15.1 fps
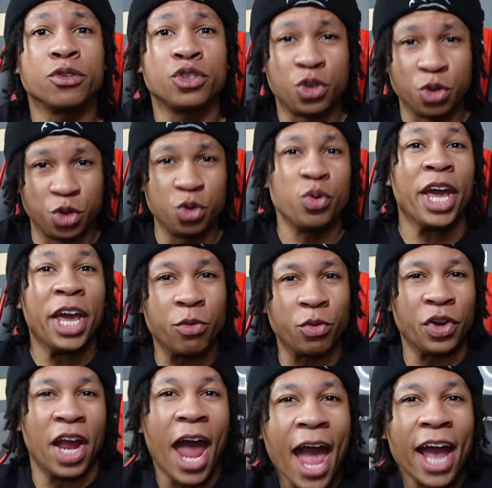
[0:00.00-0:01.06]
to do a
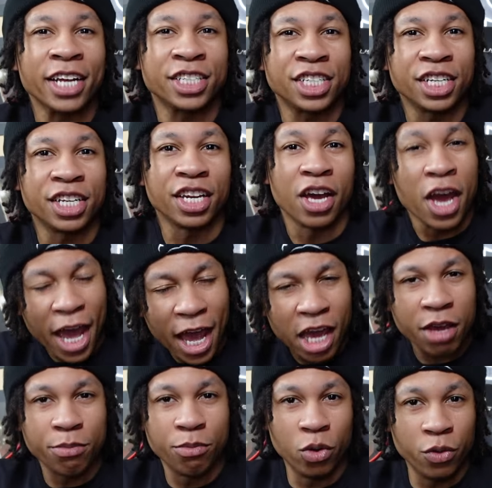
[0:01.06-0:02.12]
reaction,
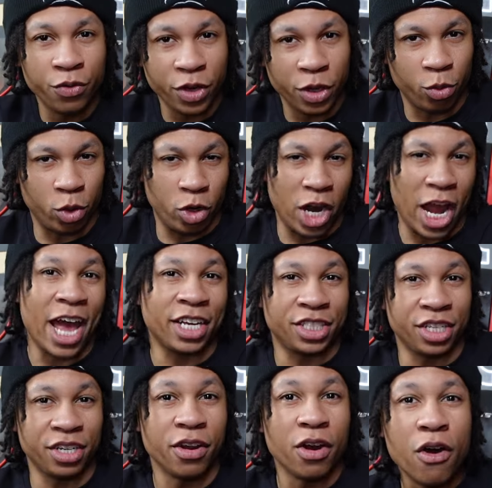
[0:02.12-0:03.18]
a movie
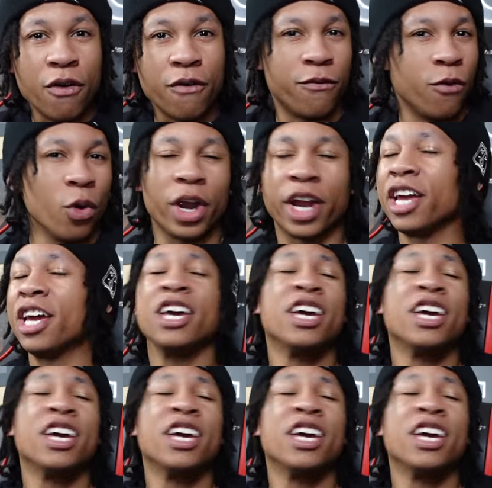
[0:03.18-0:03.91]
reaction for it?